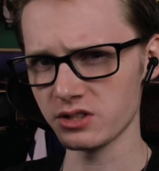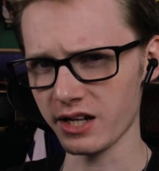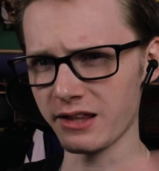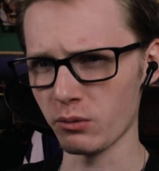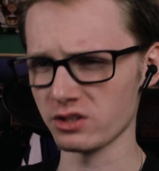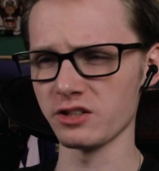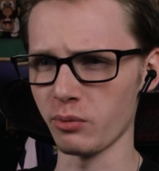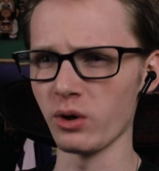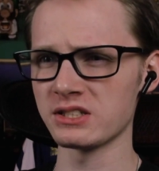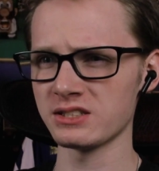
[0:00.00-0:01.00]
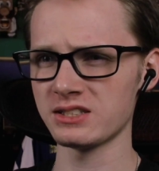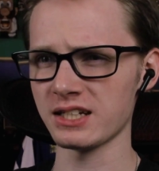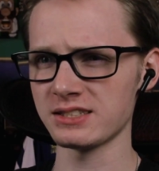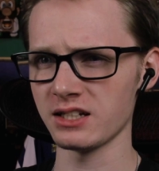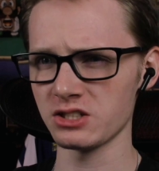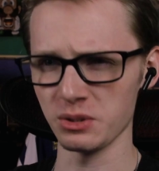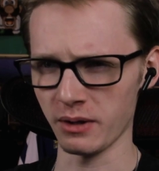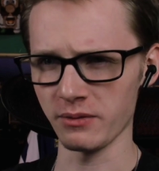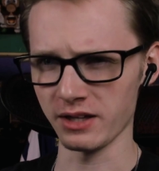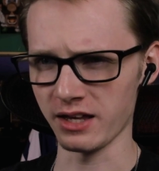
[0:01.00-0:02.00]
say that once the poison sets in, she'll be
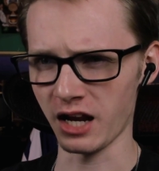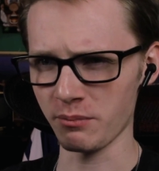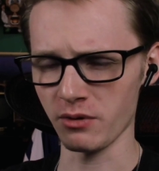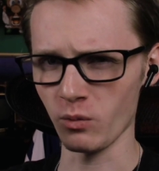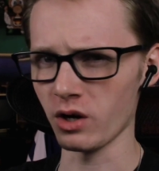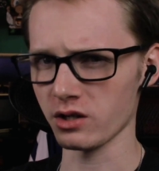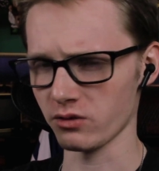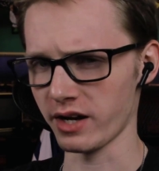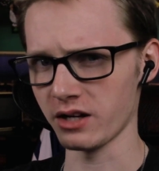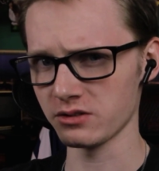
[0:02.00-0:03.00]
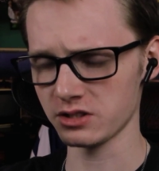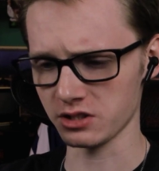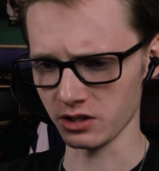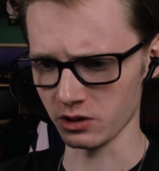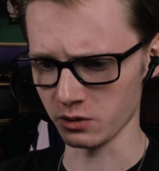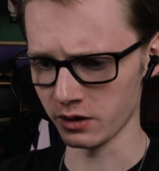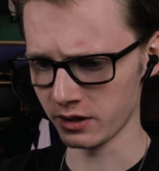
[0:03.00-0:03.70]
able to get up and walk around, so